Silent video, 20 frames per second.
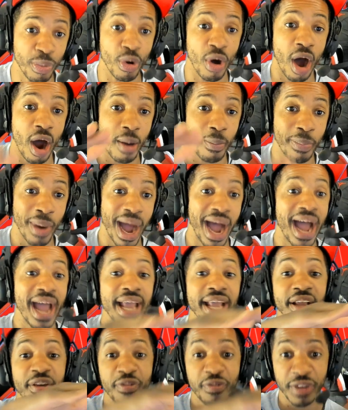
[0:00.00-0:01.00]
are
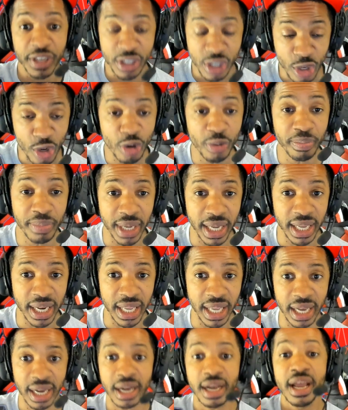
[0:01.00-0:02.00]
buying physical
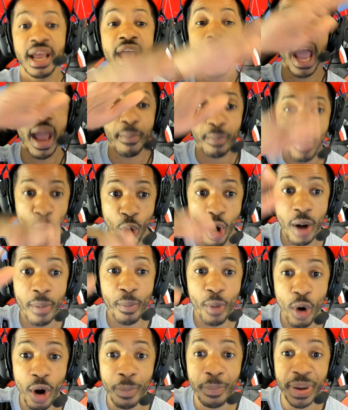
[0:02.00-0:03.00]
media. More and
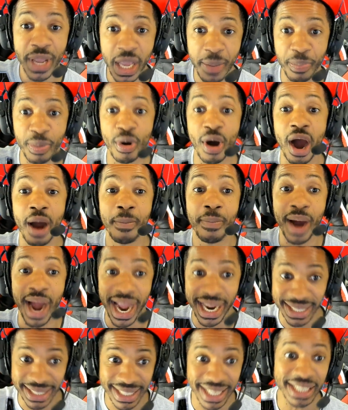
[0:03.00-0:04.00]
more people are
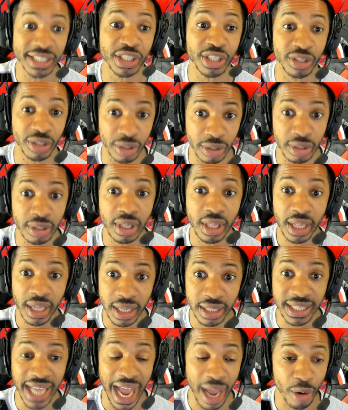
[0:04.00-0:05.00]
buying digital,
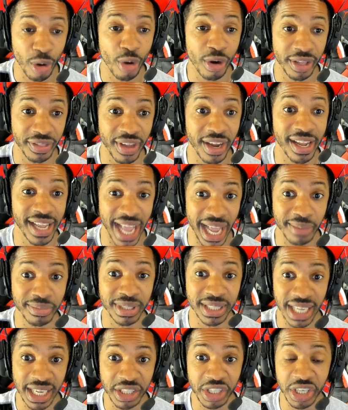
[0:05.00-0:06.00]
downloading their games
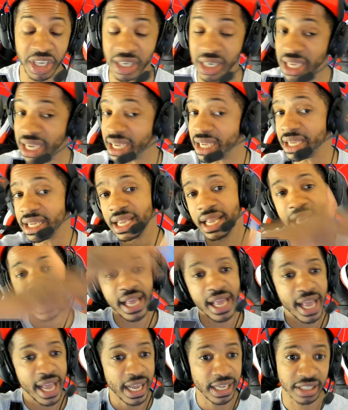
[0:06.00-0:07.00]
digitally.
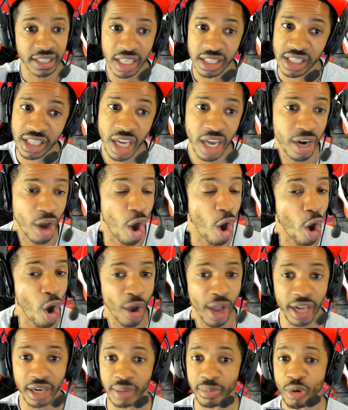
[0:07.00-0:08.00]
It's just going to all
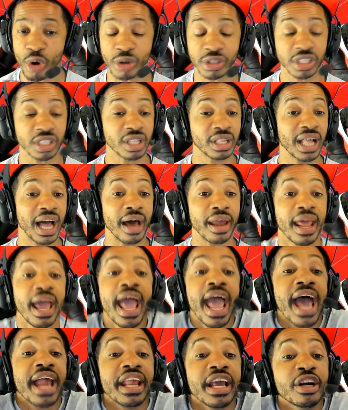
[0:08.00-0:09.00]
end up going to the cloud.
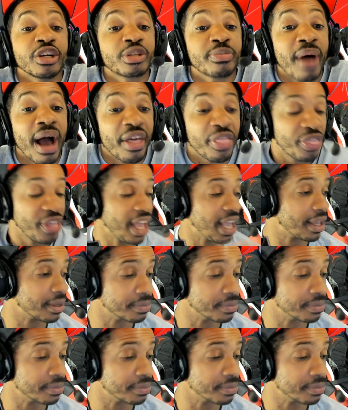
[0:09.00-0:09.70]
And here's my thing.